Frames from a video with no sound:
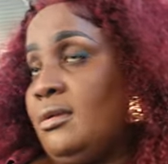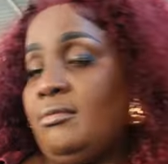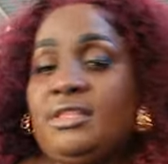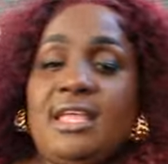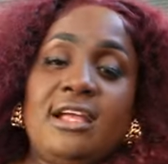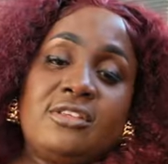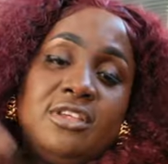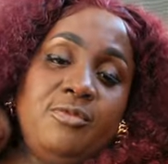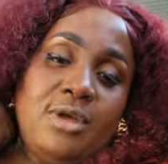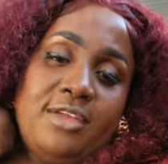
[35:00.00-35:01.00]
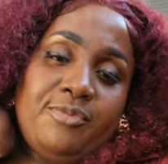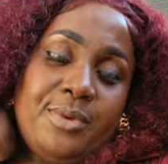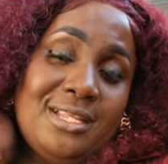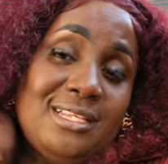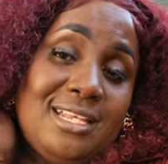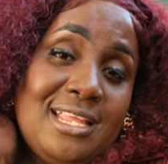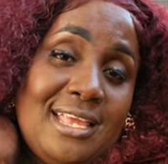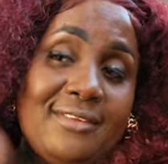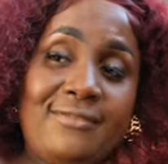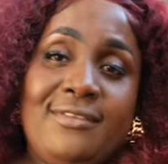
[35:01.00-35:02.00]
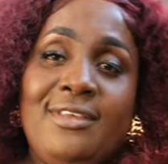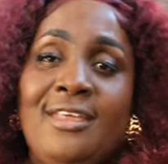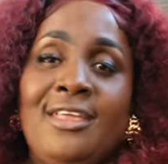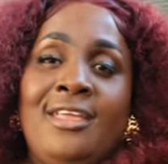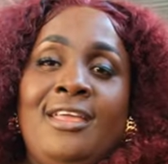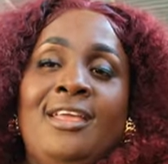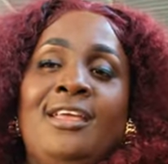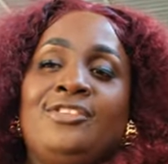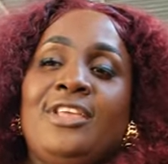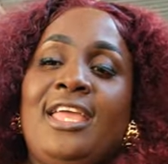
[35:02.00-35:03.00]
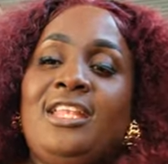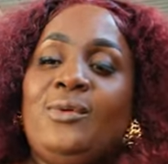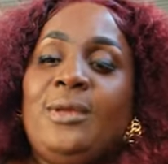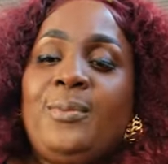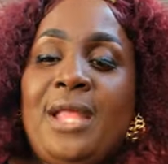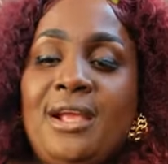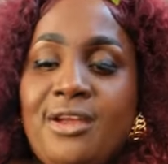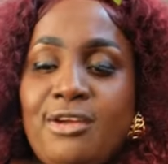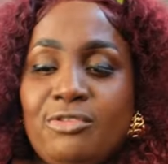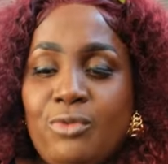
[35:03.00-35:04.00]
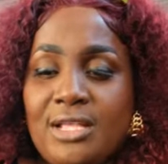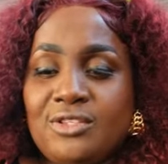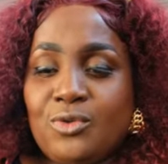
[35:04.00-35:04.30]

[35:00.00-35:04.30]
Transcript: I talk to him wife on the live. So anyway, plankers, what's